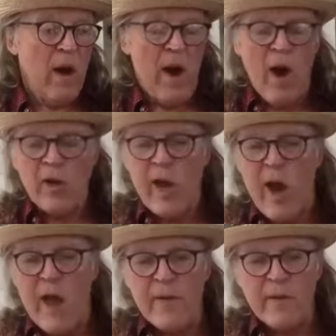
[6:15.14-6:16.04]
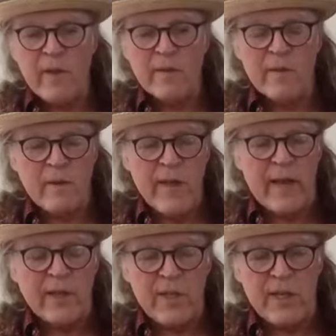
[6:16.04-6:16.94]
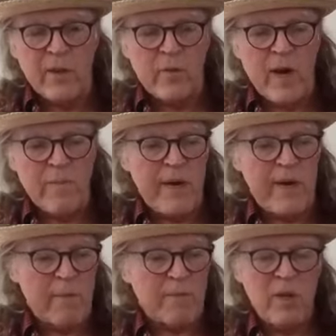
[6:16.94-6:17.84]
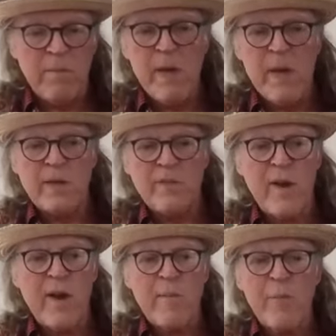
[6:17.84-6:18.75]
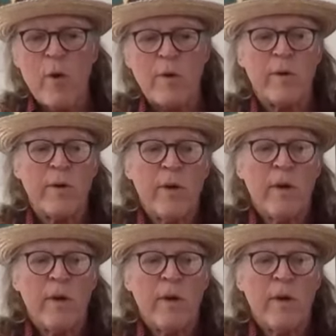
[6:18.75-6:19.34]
archiving the, the legacy of the great mediums to me is very important.